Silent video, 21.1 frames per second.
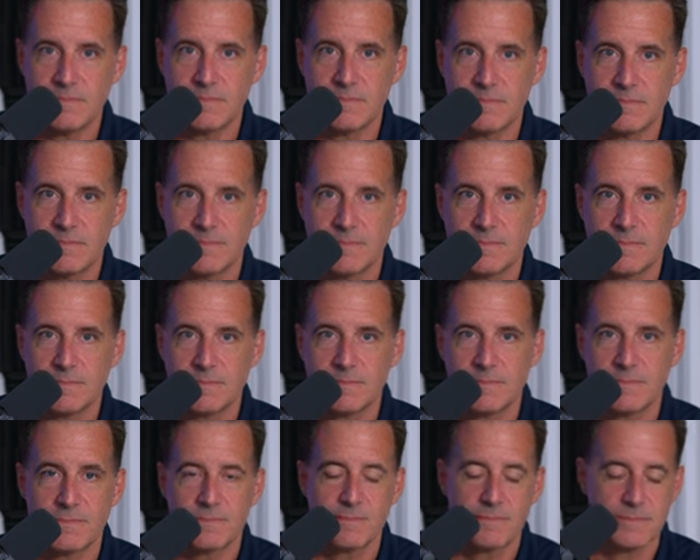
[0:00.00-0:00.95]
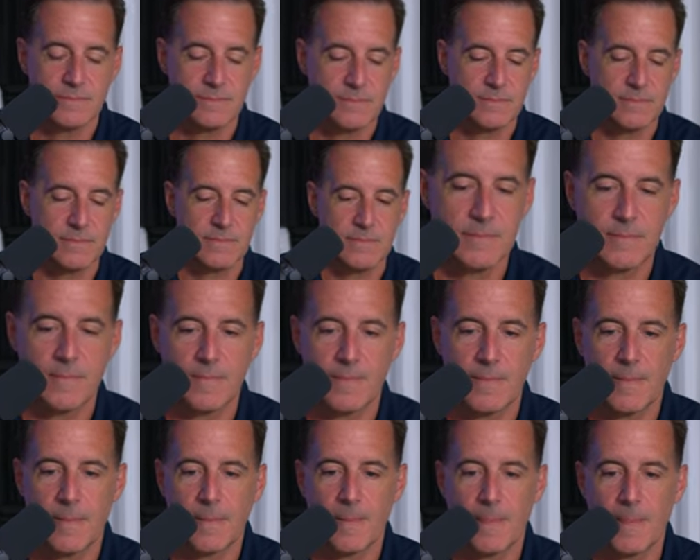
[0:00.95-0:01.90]

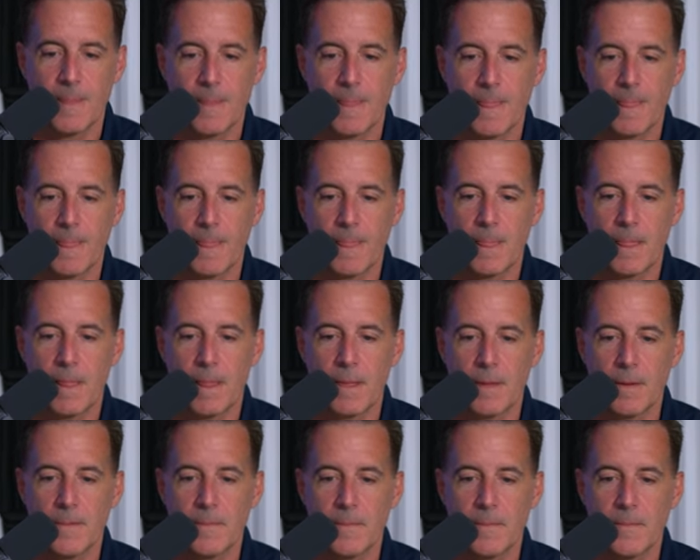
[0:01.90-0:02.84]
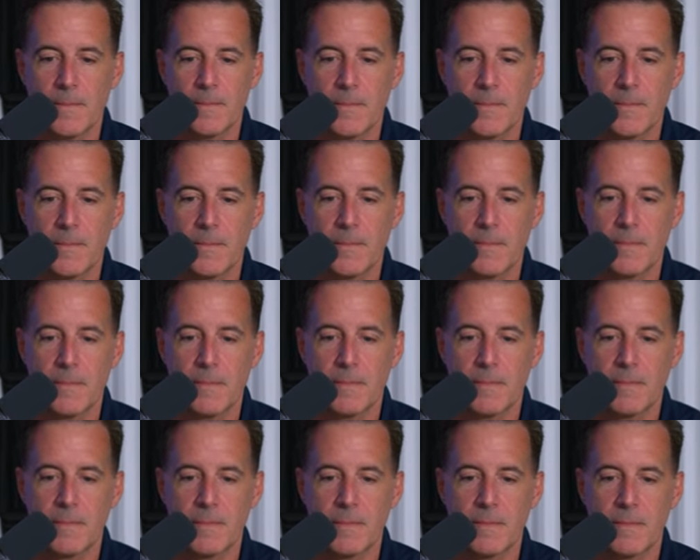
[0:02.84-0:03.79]

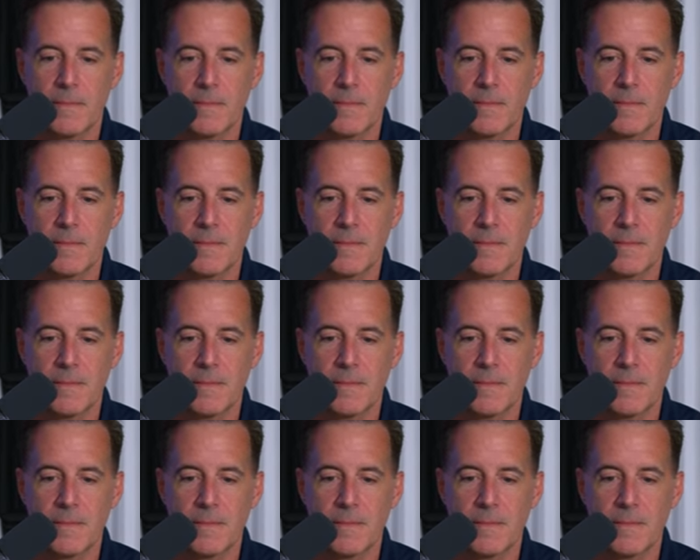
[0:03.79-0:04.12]
This person isn't speaking.